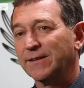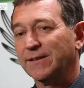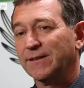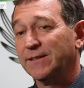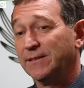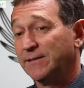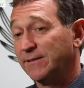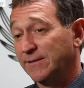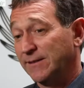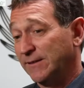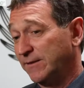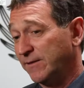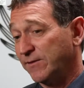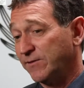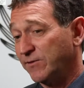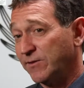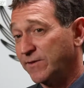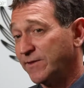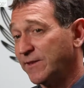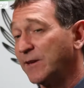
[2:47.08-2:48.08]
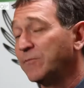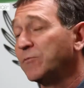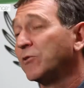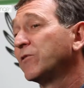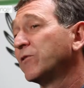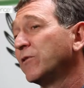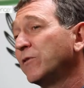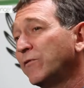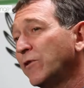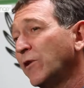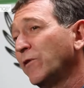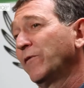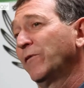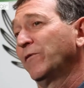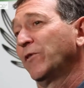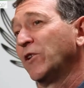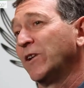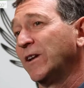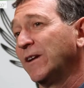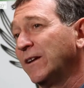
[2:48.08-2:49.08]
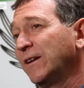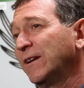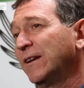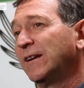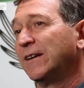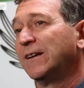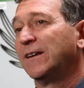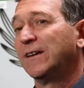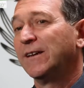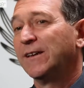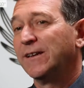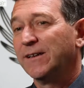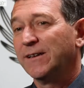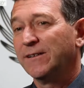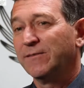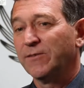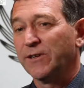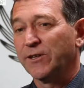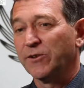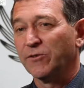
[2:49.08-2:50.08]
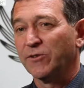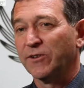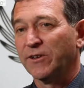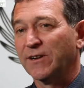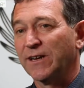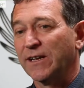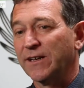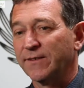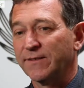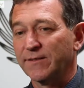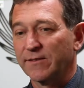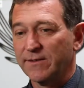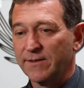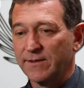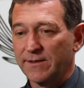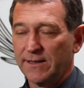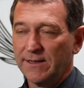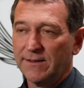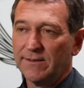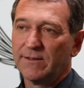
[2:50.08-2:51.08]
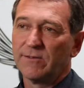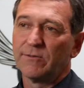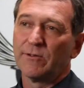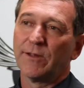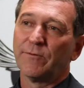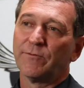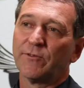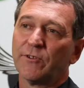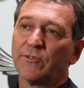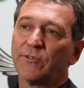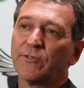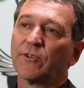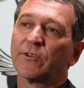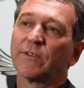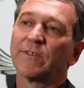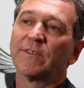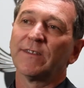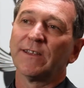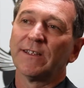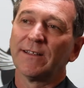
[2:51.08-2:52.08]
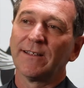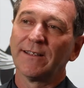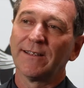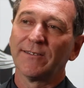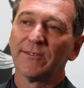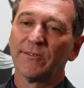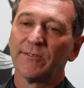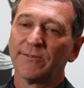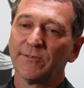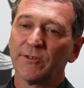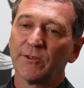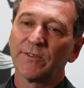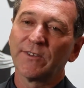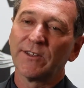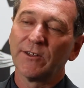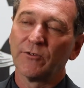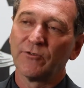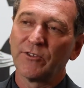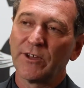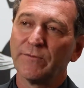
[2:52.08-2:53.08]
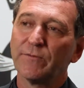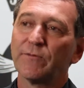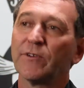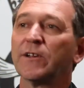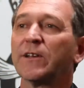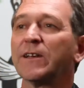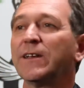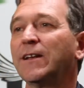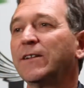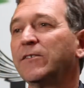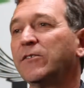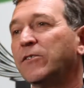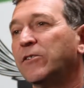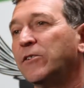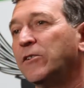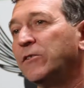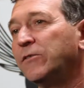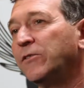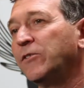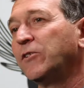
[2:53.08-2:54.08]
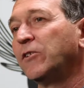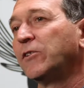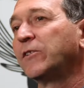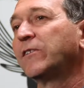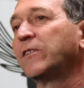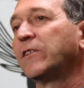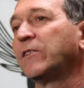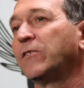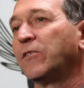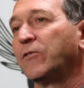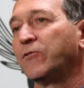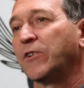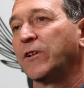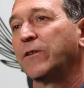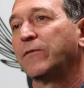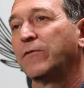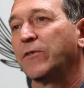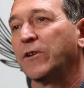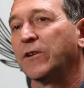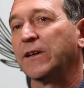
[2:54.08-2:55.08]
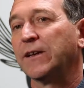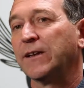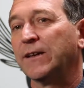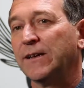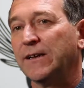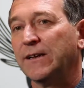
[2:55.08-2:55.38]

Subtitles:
And it is the same also for fungi. When you analyze the seeds, you have the toxinogen fungi and the non-toxinogen fungi.